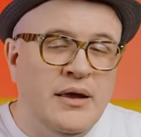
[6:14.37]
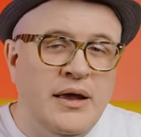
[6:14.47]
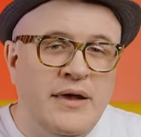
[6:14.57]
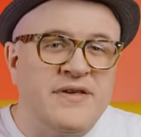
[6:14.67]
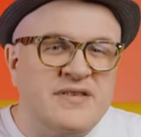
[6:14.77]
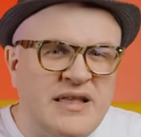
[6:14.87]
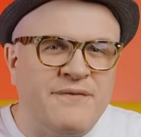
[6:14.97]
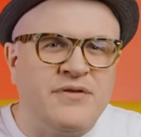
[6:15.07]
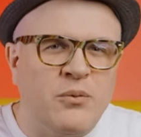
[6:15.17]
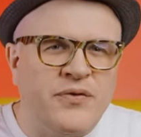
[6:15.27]
Uh, this
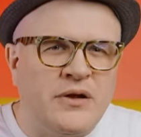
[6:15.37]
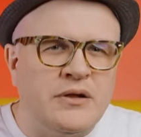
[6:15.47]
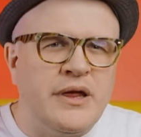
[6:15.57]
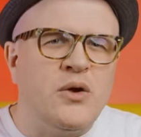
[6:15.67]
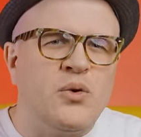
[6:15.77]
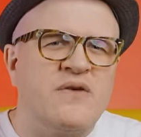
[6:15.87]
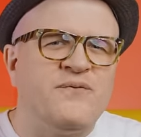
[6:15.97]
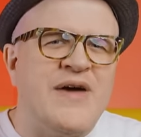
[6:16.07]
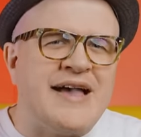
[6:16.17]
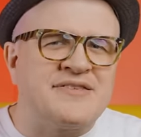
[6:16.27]
left him with a lingering
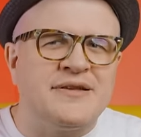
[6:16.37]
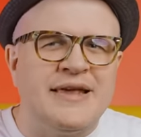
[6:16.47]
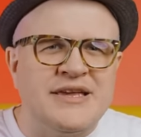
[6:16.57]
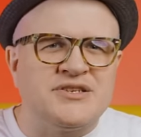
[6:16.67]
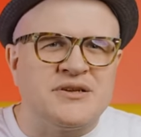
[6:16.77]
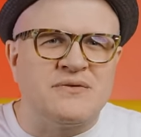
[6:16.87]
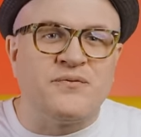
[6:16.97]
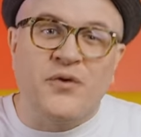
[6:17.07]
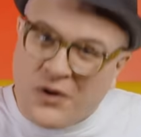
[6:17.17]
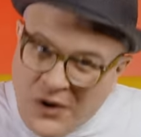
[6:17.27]
fascination
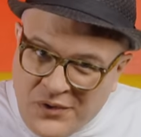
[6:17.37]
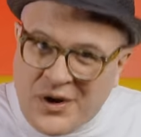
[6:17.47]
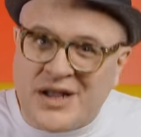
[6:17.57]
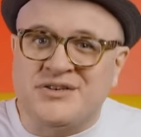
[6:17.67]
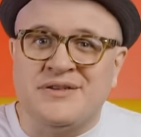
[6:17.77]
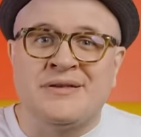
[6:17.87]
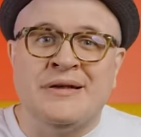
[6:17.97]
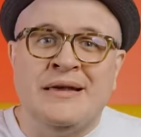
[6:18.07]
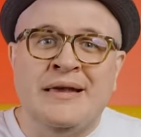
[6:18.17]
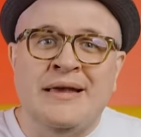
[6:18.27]
for car crashes.
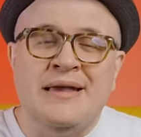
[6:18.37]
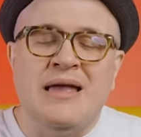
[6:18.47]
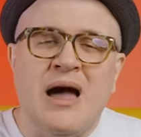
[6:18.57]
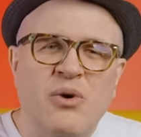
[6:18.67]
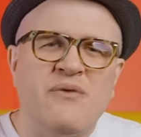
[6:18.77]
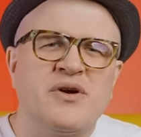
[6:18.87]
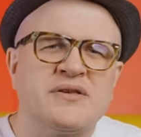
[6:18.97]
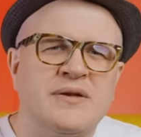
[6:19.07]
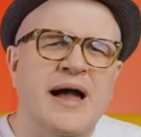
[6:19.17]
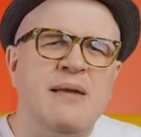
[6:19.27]
However,
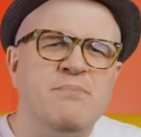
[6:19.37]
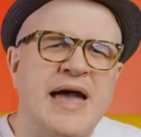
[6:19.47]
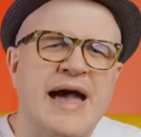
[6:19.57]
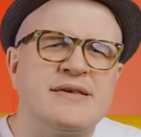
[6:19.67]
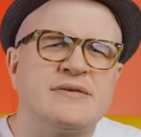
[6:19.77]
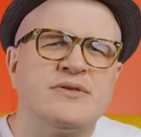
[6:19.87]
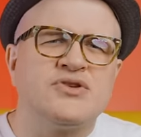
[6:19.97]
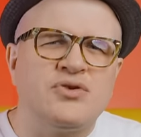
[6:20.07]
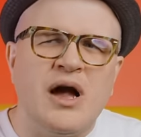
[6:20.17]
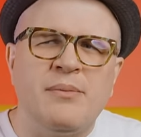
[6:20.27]
as time passed, the
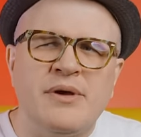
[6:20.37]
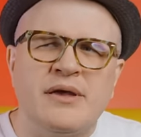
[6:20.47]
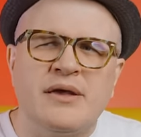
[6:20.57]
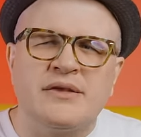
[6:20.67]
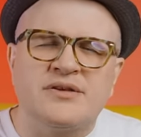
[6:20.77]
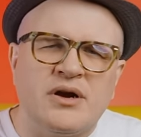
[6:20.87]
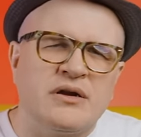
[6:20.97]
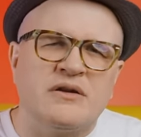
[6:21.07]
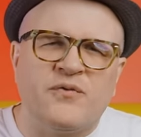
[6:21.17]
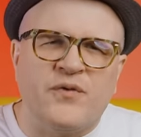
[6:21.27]
trauma
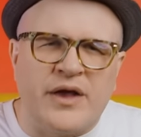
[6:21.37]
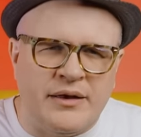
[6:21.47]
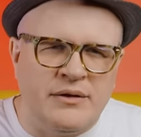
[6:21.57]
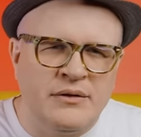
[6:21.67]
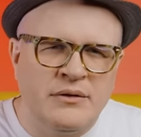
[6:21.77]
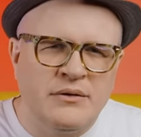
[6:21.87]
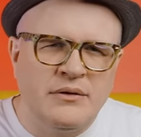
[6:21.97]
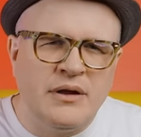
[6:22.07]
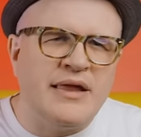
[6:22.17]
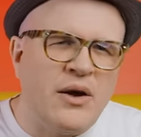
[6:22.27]
started to fade,
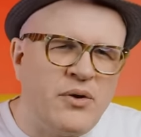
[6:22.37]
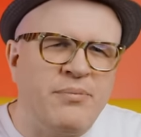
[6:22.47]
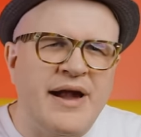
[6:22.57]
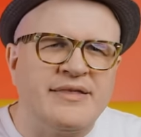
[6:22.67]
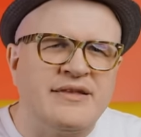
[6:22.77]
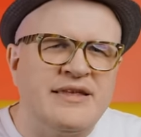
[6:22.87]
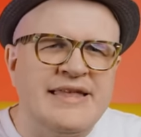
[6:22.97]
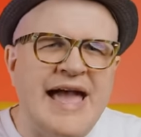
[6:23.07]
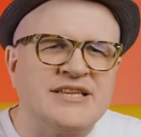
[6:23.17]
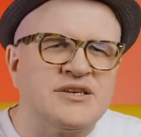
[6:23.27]
allowing Brad to
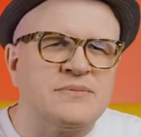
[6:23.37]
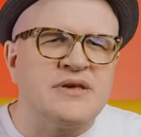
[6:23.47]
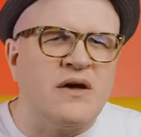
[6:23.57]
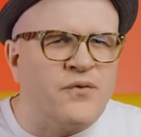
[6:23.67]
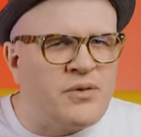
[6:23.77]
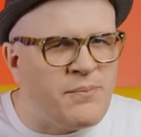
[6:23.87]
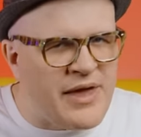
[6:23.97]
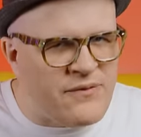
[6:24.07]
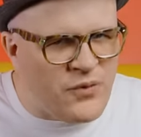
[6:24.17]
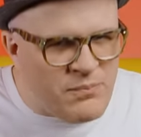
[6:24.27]
detach himself from the
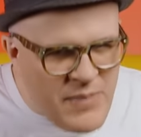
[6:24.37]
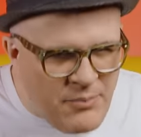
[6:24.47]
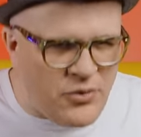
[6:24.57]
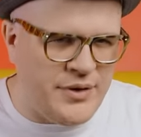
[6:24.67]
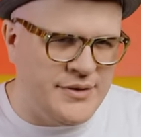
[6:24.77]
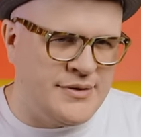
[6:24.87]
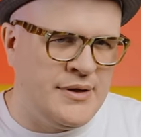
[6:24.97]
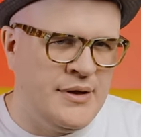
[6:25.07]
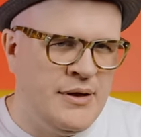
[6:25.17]
painful memories.